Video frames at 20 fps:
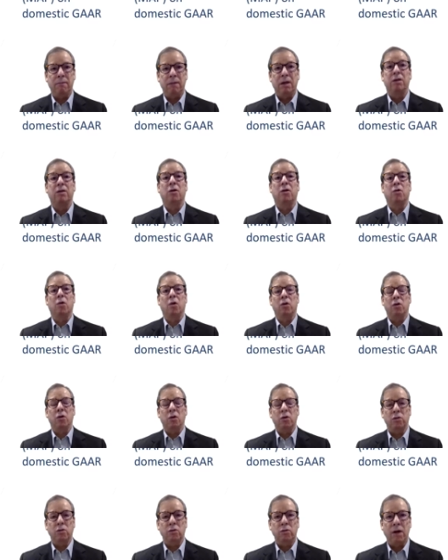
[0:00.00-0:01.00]
The court
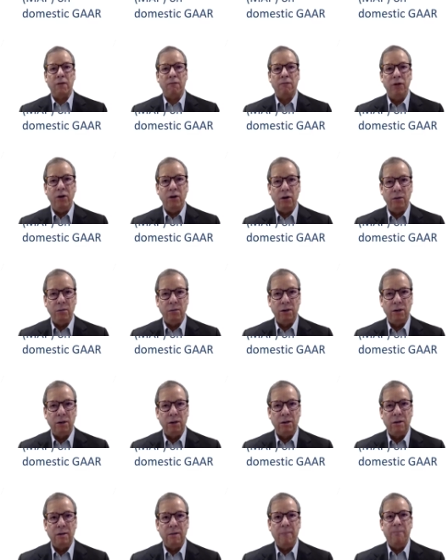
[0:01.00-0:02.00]
also affirmed
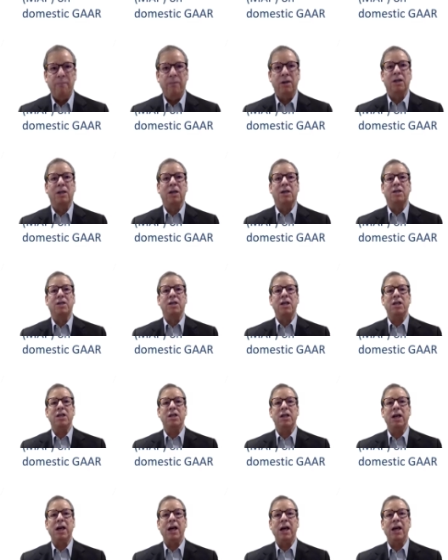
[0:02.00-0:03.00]
that a
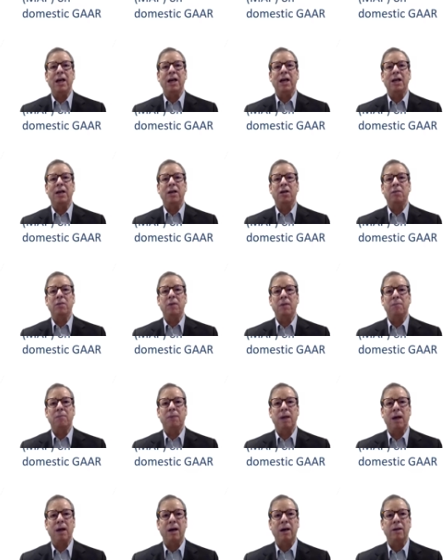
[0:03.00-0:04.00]
DTA cannot be
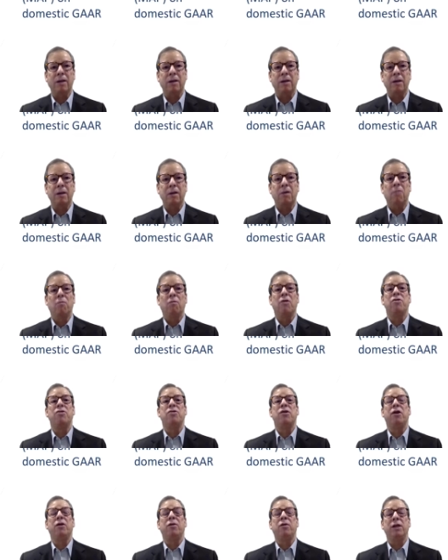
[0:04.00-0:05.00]
applied when
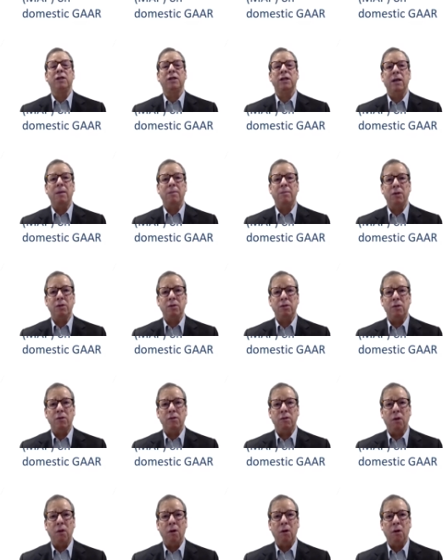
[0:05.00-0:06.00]
there is an abuse of
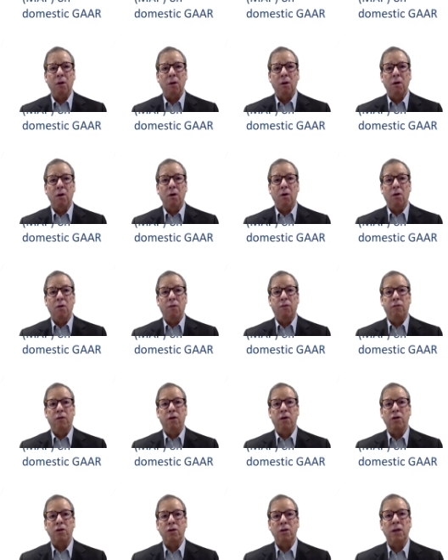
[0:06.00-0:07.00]
law or
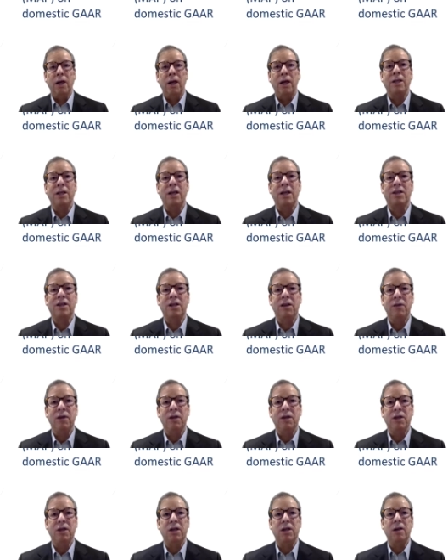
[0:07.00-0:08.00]
fraudulent
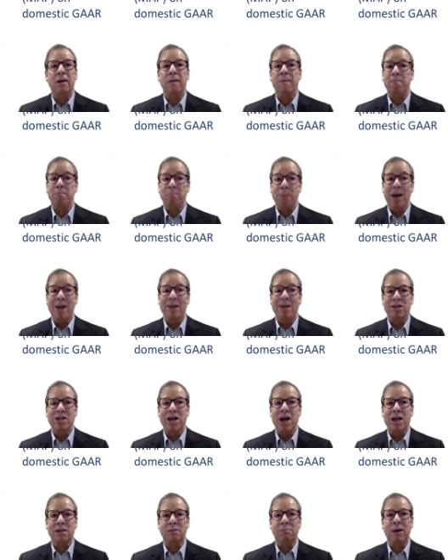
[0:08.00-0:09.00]
activity by the
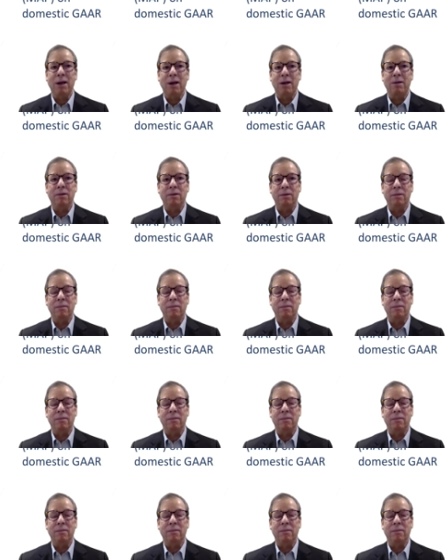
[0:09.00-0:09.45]
taxpayer.